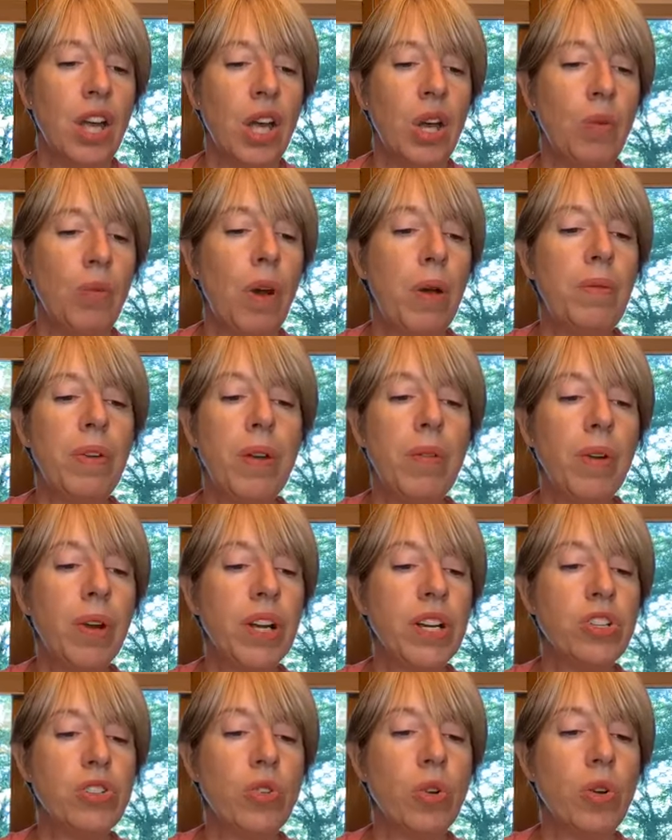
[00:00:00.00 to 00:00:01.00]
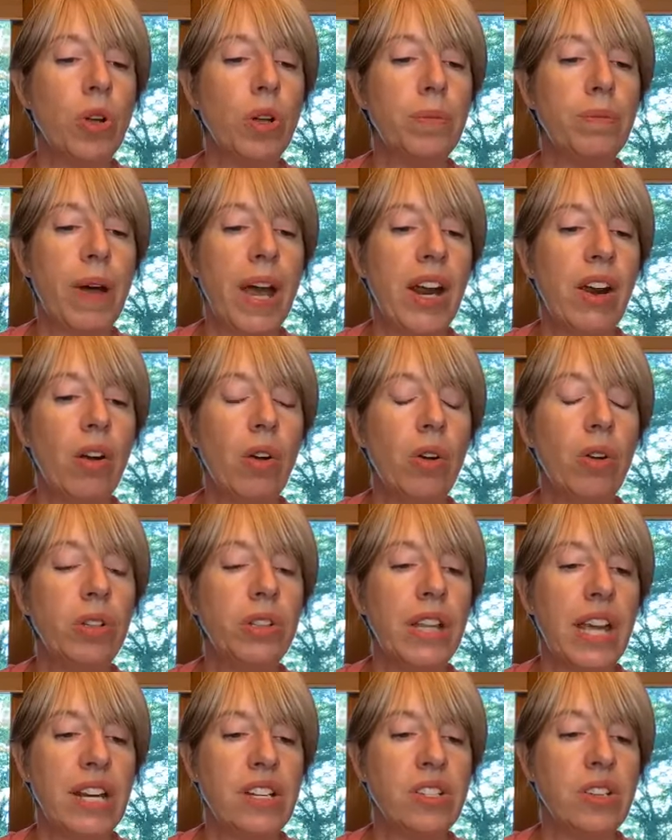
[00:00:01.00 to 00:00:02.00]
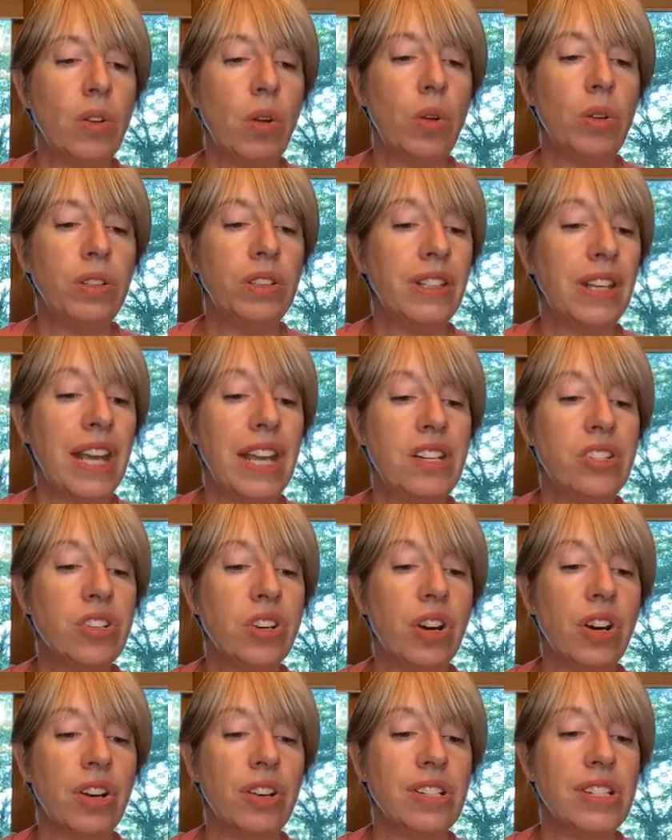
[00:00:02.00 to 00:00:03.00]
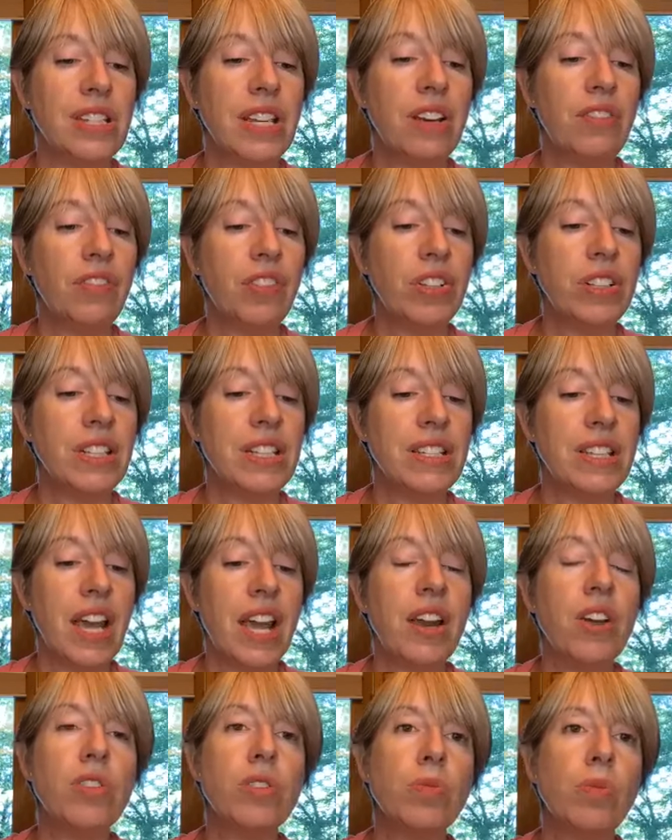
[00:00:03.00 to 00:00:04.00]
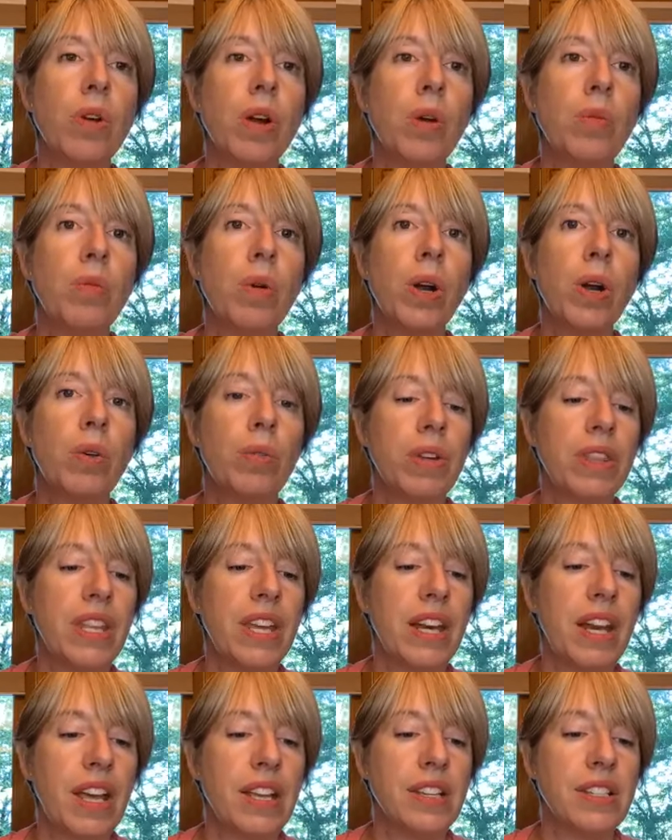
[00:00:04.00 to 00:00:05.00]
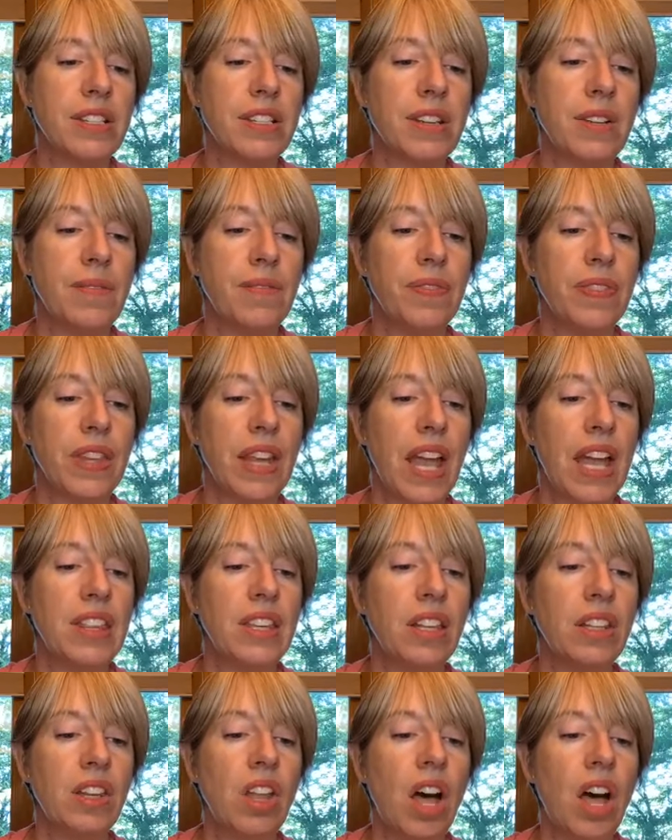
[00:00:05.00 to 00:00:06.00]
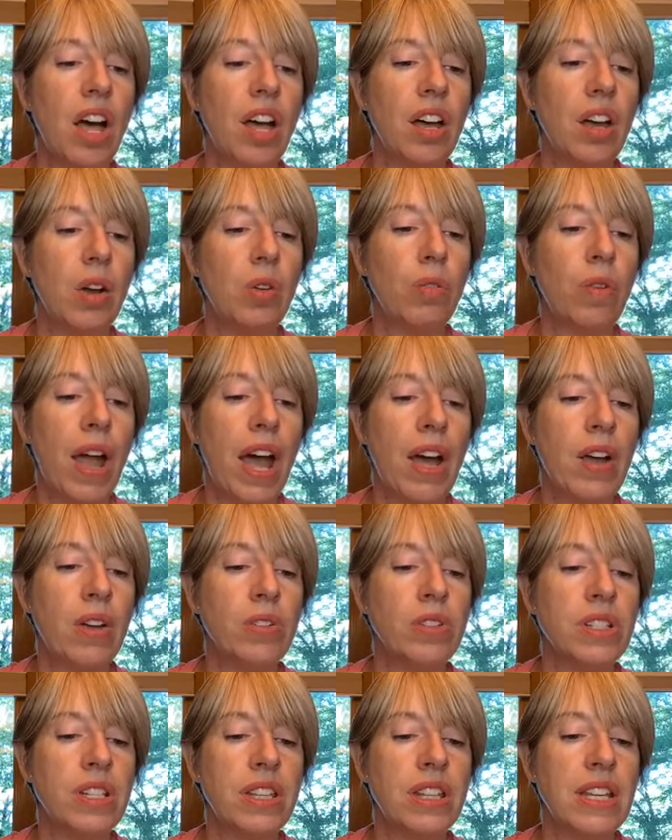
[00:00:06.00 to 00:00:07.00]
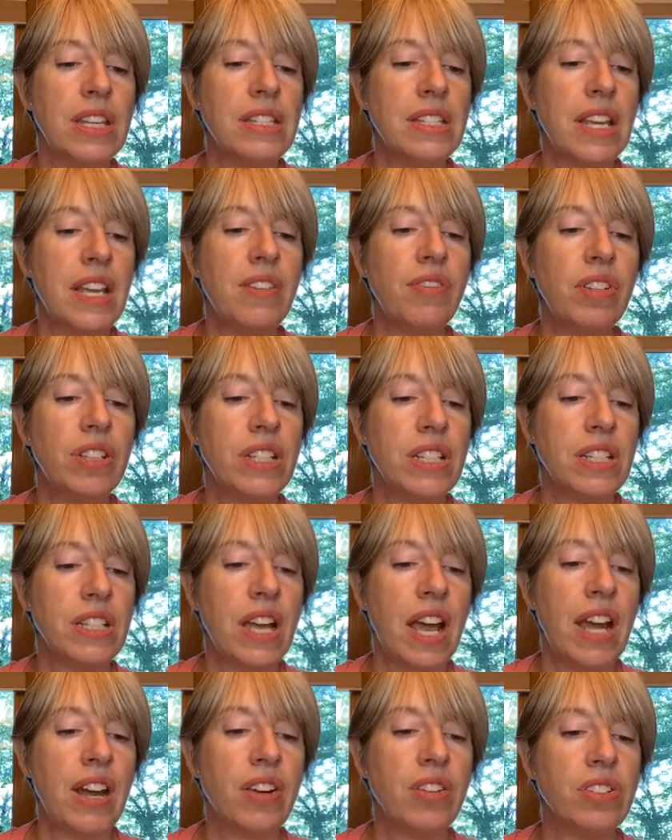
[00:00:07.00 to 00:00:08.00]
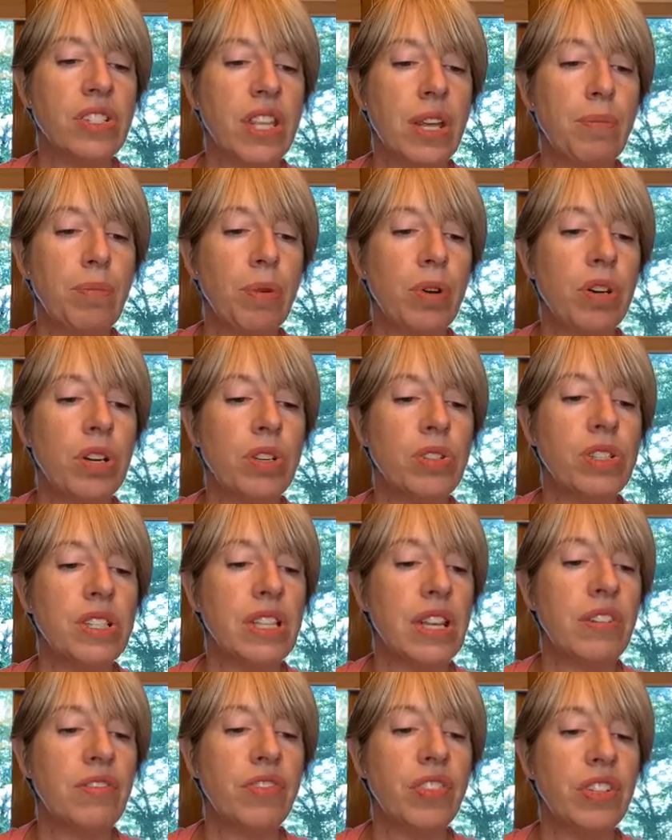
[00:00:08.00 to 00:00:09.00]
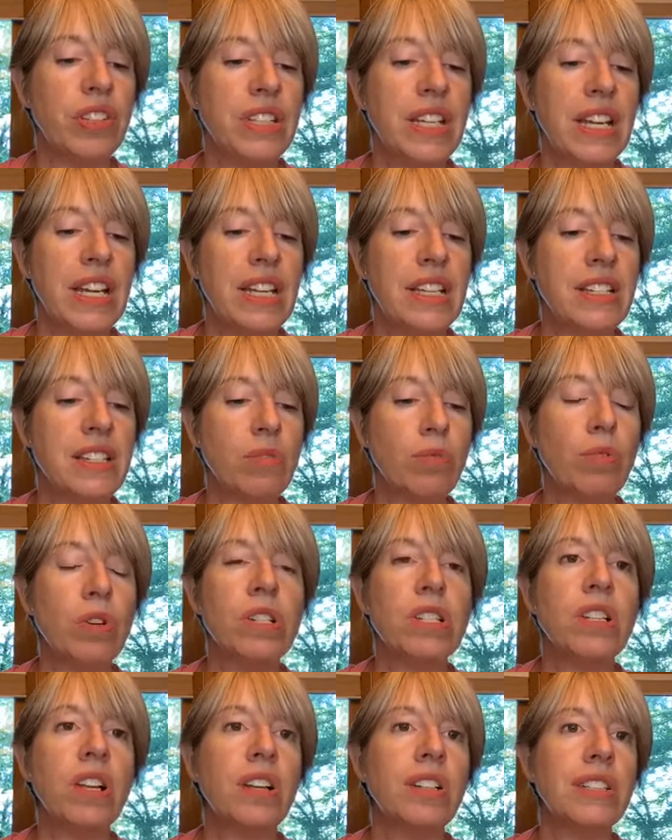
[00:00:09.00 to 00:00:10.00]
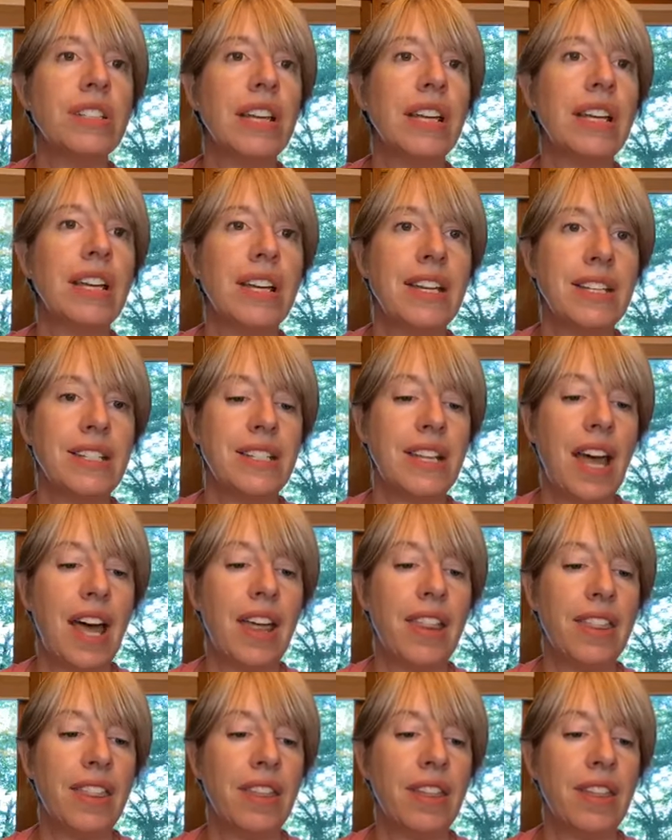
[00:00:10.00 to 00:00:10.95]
When we were controlled by our old nature, sinful desires were at work within us, and the law aroused these evil desires that produce sinful deeds, resulting in death.